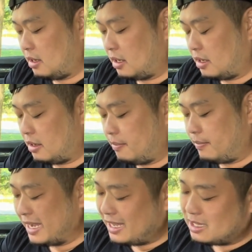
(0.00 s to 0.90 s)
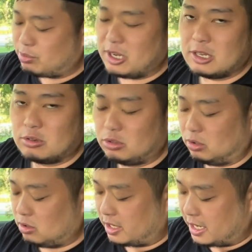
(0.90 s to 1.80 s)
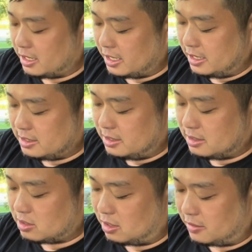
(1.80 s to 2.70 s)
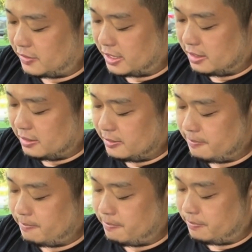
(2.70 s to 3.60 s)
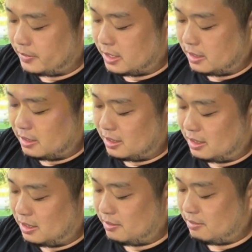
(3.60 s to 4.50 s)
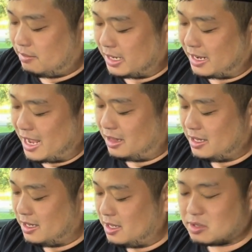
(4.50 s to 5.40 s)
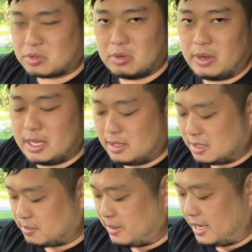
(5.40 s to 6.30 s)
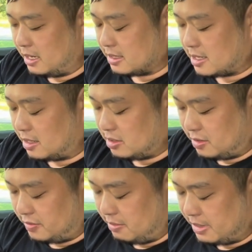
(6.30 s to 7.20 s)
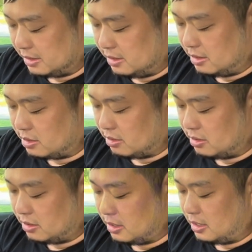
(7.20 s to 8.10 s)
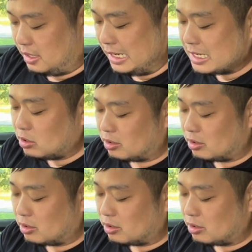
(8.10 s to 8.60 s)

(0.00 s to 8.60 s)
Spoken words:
but it is pretty cool to look at. There is this sort of like a LED screen display in the center of the button, so it does look